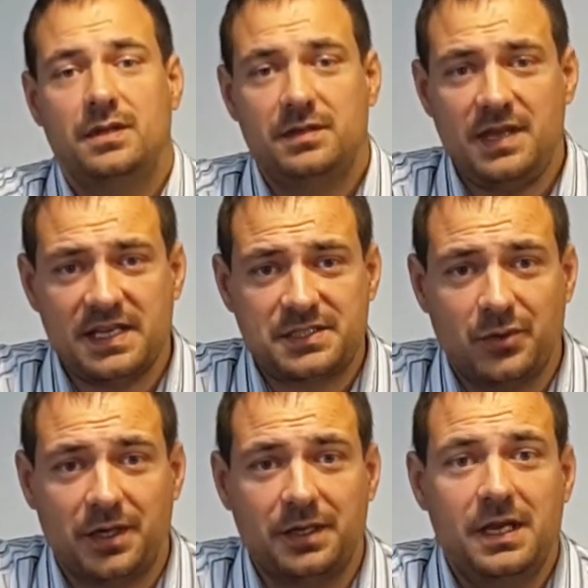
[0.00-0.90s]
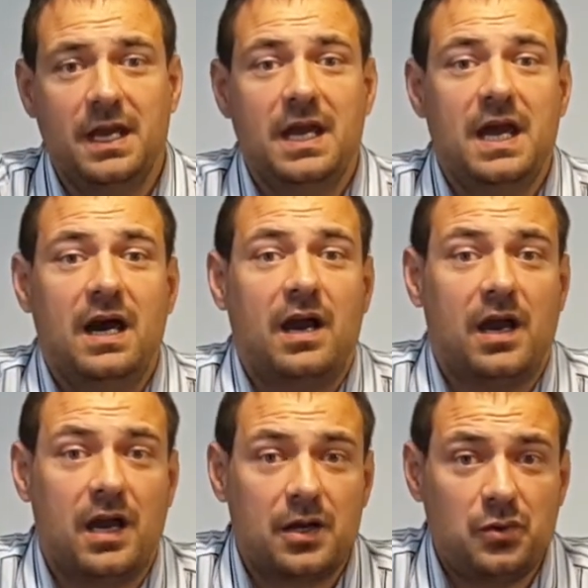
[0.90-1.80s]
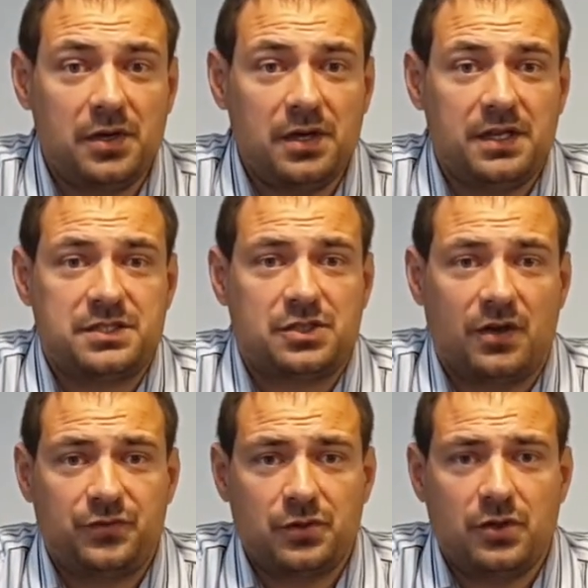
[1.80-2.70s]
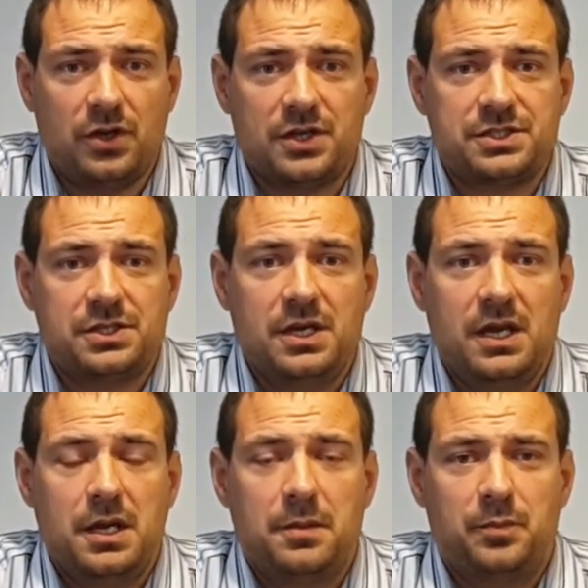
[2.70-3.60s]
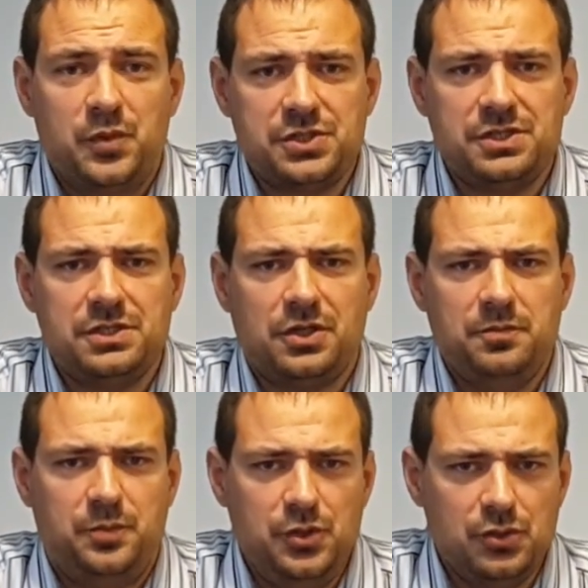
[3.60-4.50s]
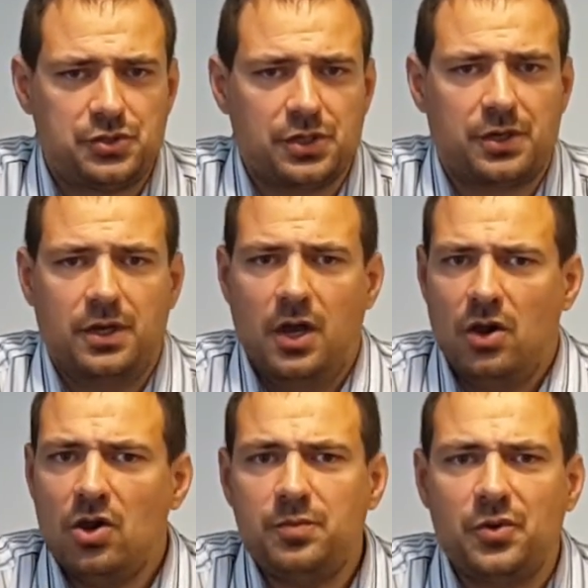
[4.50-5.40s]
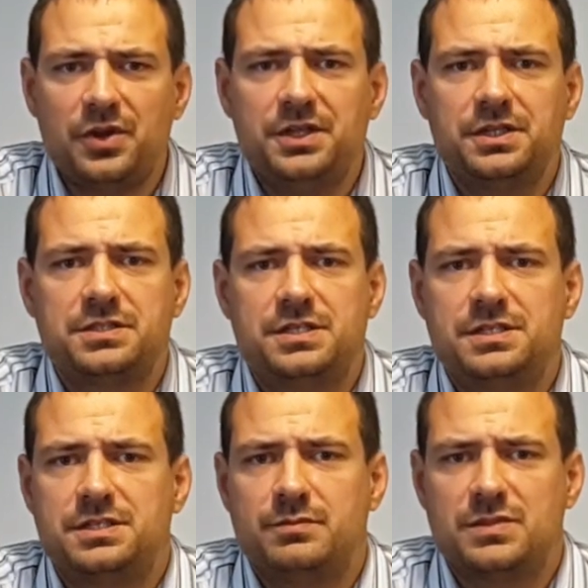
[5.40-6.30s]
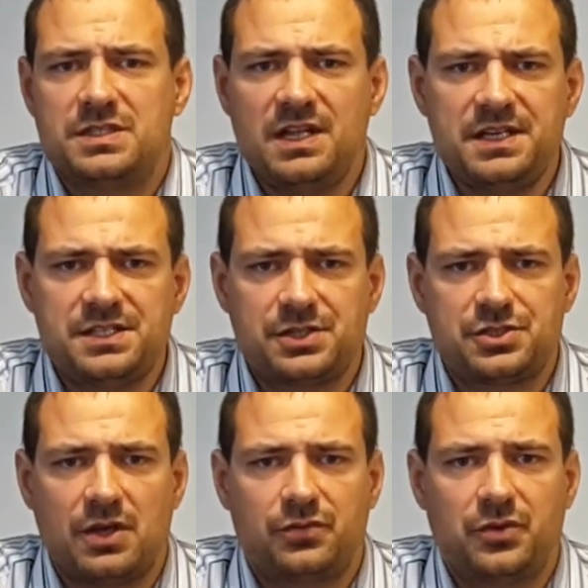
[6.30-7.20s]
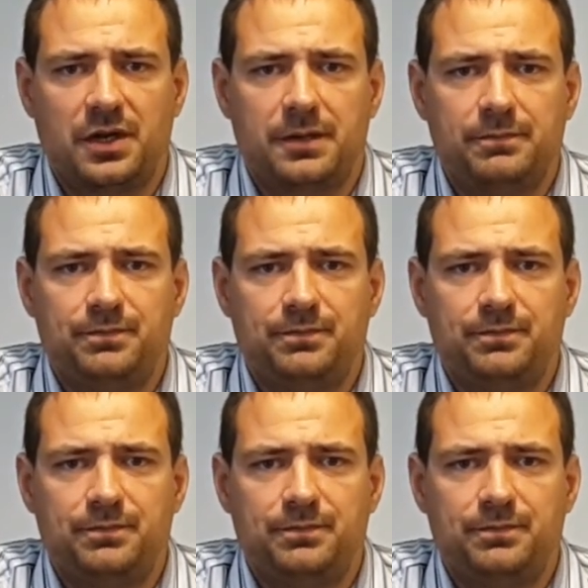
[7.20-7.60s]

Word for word: Next one, hardware and software cost, personal computer, operating system, slicer software.